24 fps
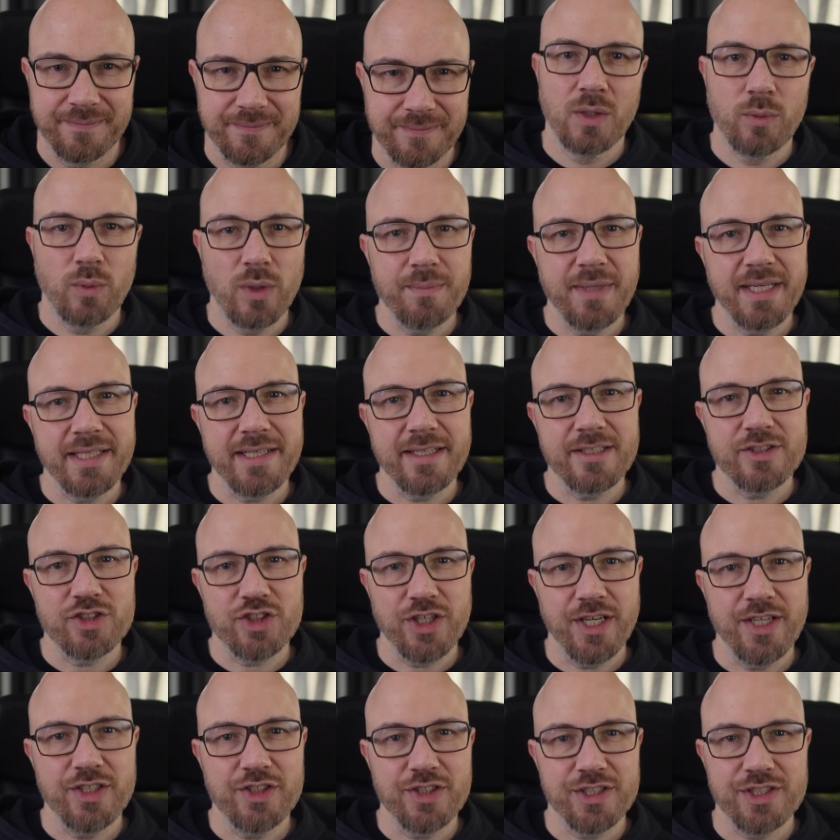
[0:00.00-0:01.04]
When making
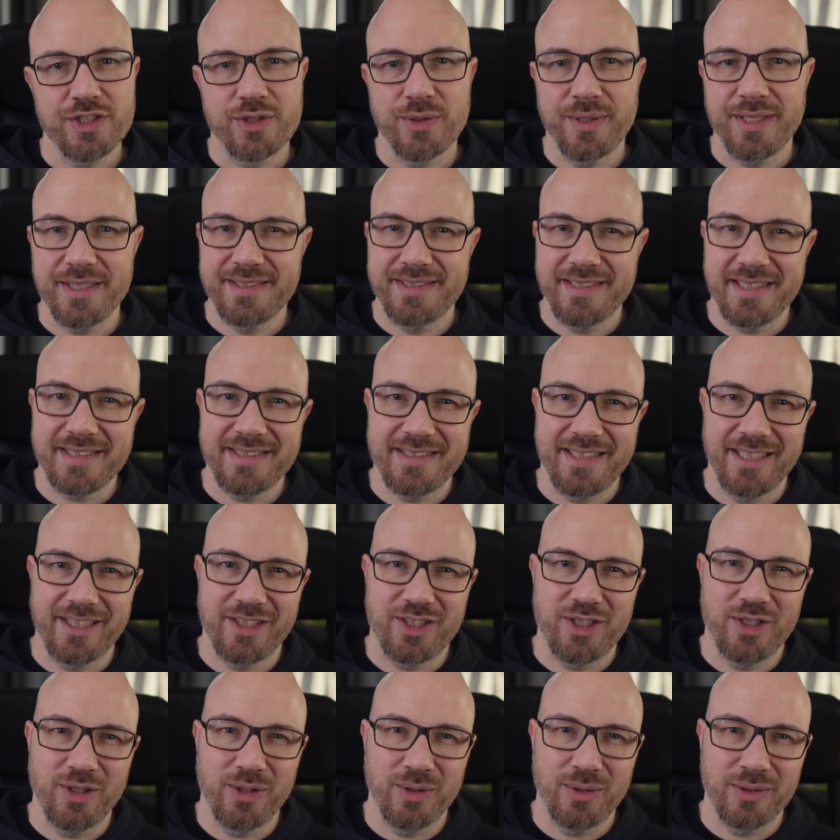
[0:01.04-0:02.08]
changes to existing
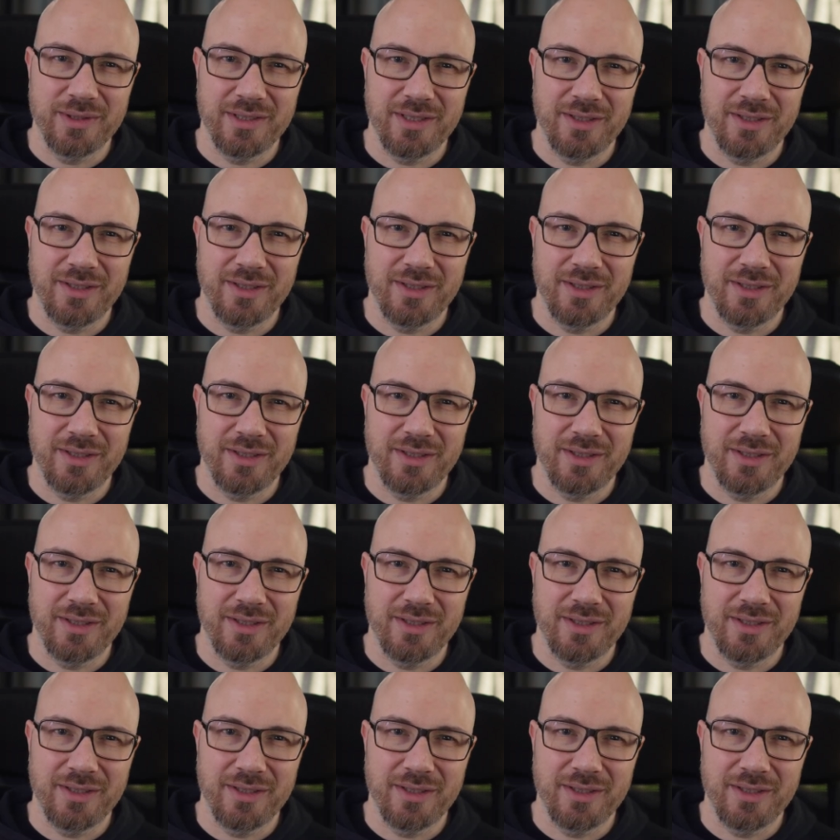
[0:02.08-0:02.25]
code